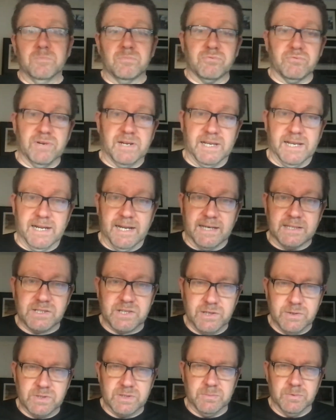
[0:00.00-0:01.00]
Pretty
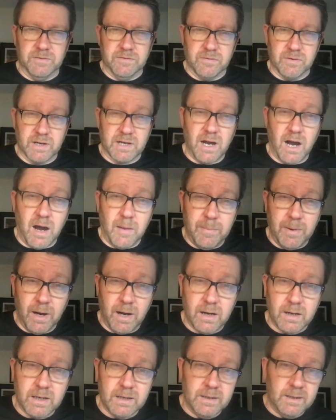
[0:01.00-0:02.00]
inexcusable for a car
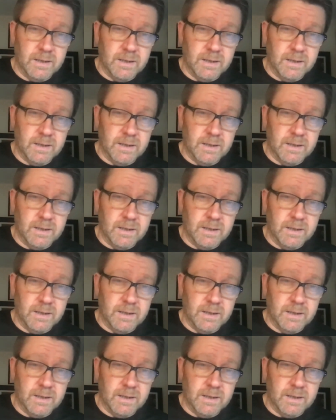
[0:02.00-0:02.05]
park.